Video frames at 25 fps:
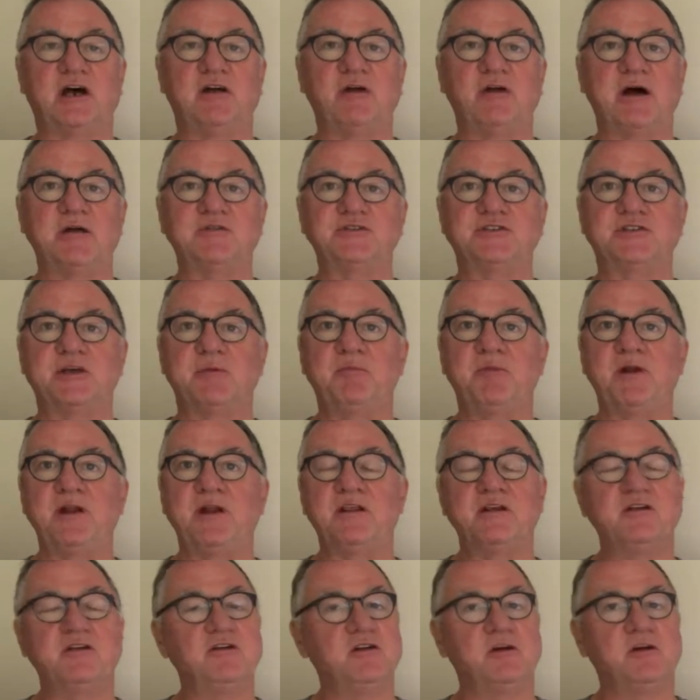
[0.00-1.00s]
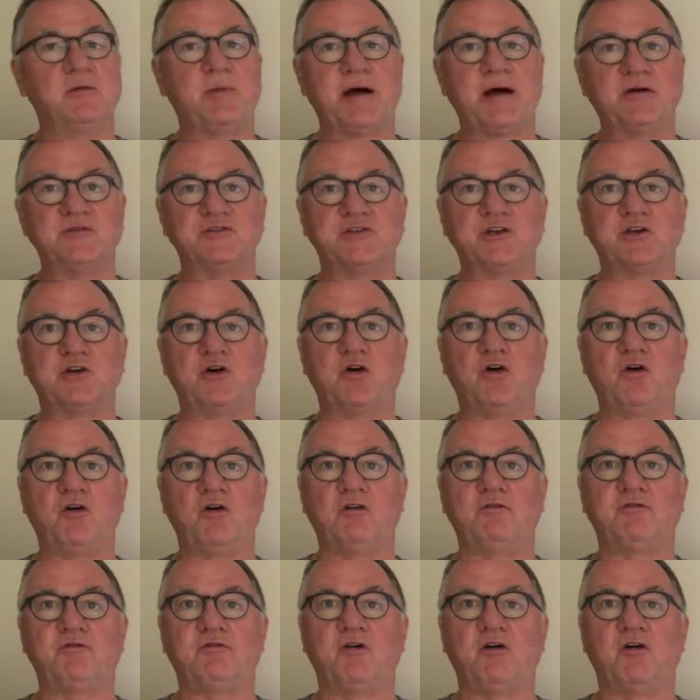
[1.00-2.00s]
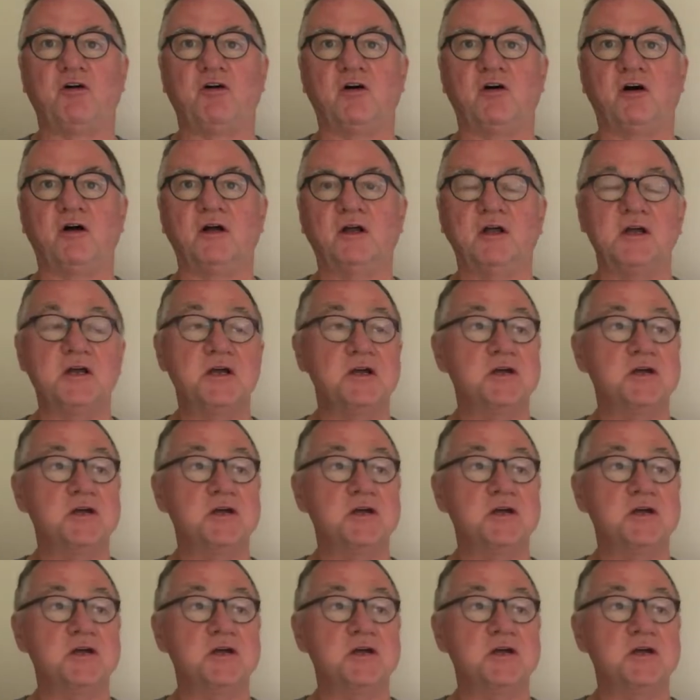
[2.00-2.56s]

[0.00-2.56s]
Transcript: around somebody that you're about to call for